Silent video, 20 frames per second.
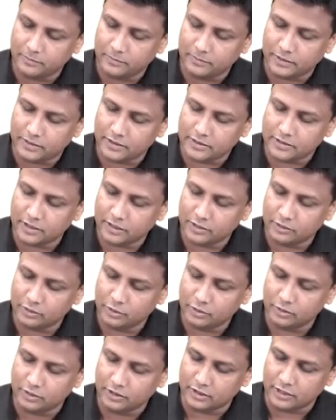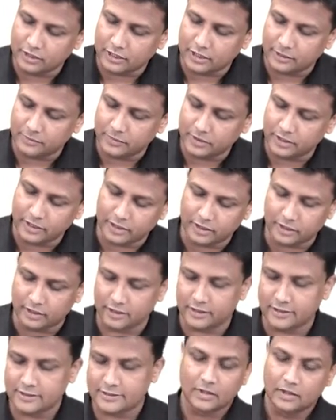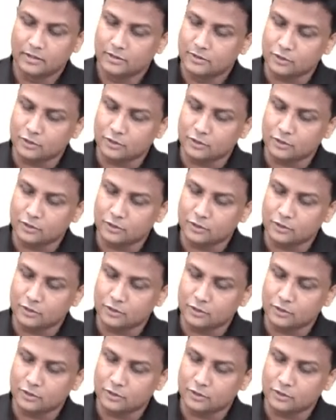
passing through the carpal tunnel guys.